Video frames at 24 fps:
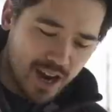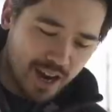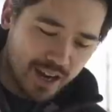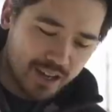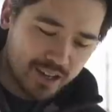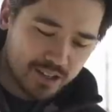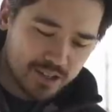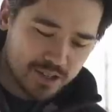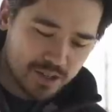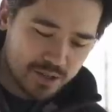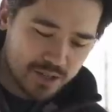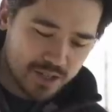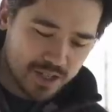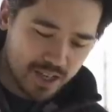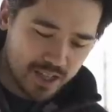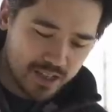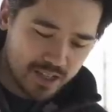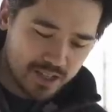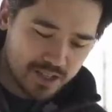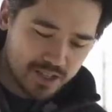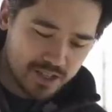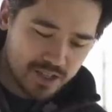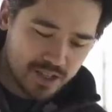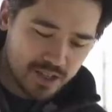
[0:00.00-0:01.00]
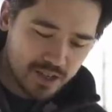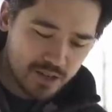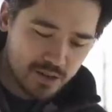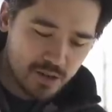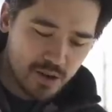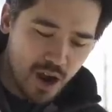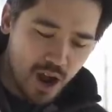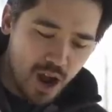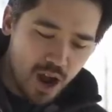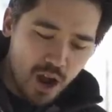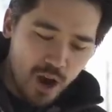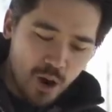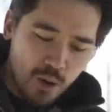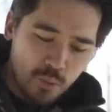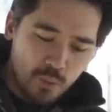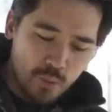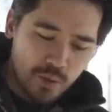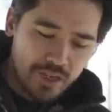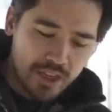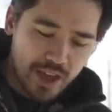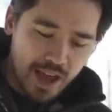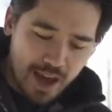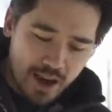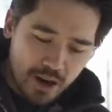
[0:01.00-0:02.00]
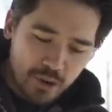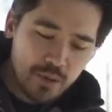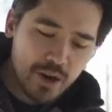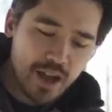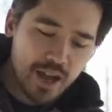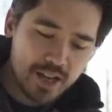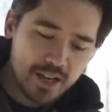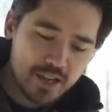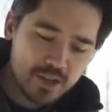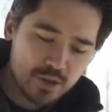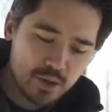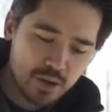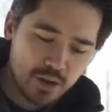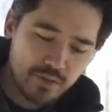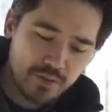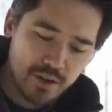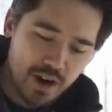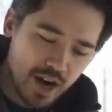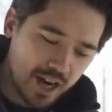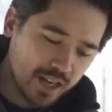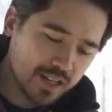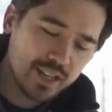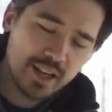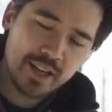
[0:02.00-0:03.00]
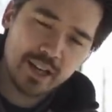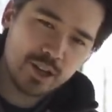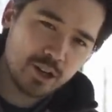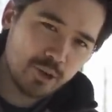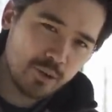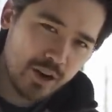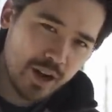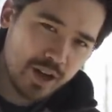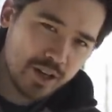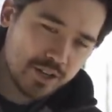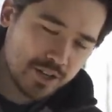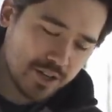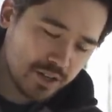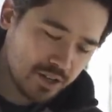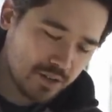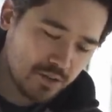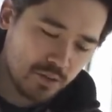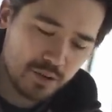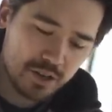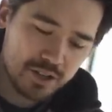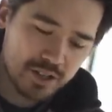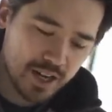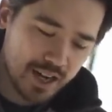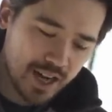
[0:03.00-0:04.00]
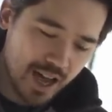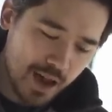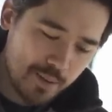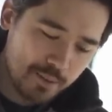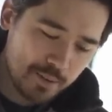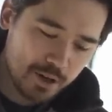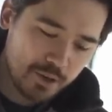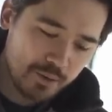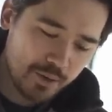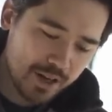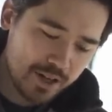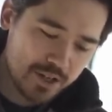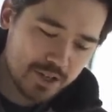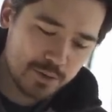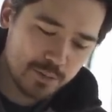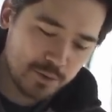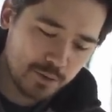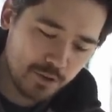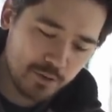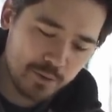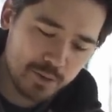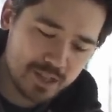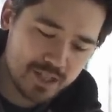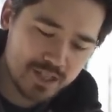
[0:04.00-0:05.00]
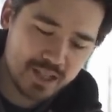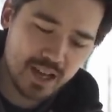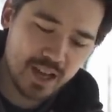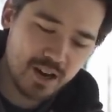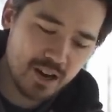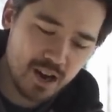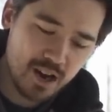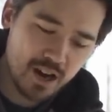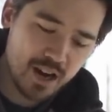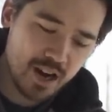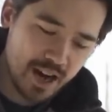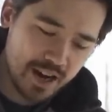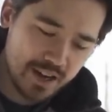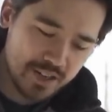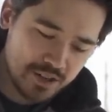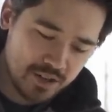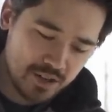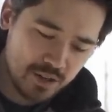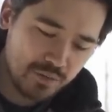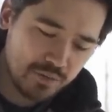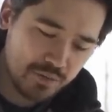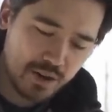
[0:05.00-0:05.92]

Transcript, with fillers: I'd also say this too, Without any sort of highlight correction or dynamic range improvement set on, I do